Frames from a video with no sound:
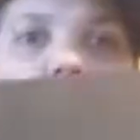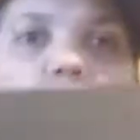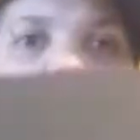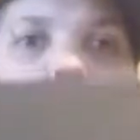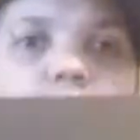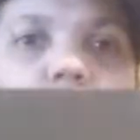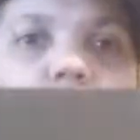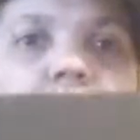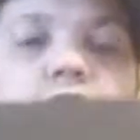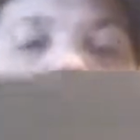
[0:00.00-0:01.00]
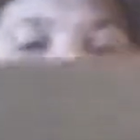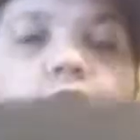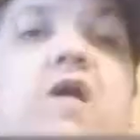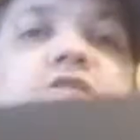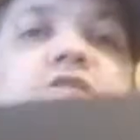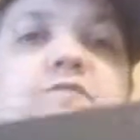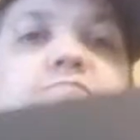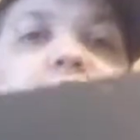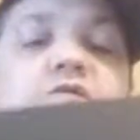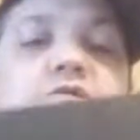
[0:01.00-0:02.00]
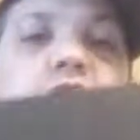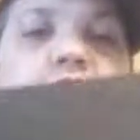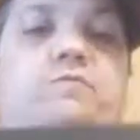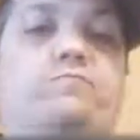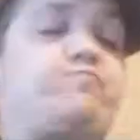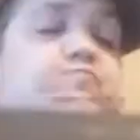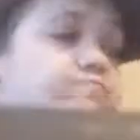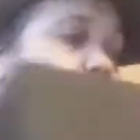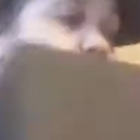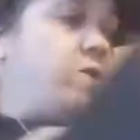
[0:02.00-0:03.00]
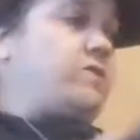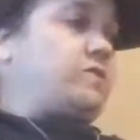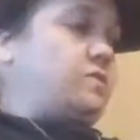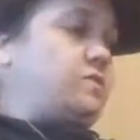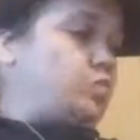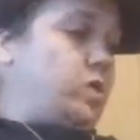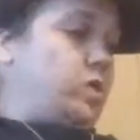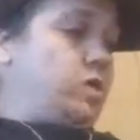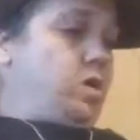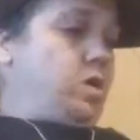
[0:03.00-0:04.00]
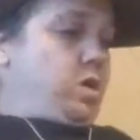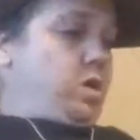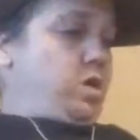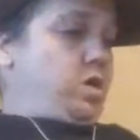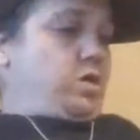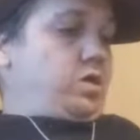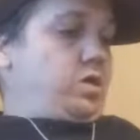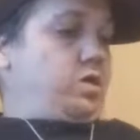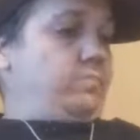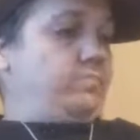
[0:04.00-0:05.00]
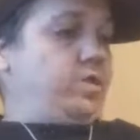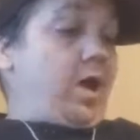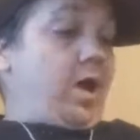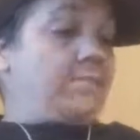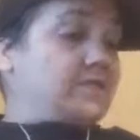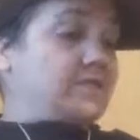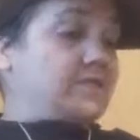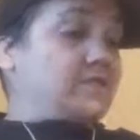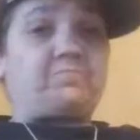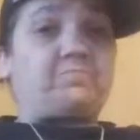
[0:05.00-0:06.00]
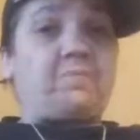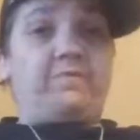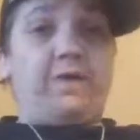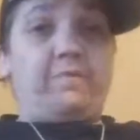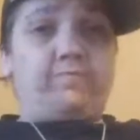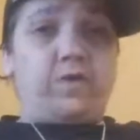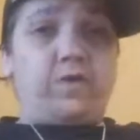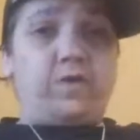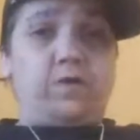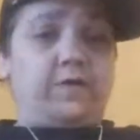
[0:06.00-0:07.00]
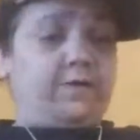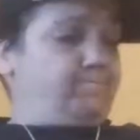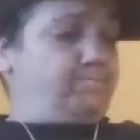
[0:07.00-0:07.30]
literally surprised. I mean, it has a bit of weight to this one. Um, I'm guessing it probably might be um,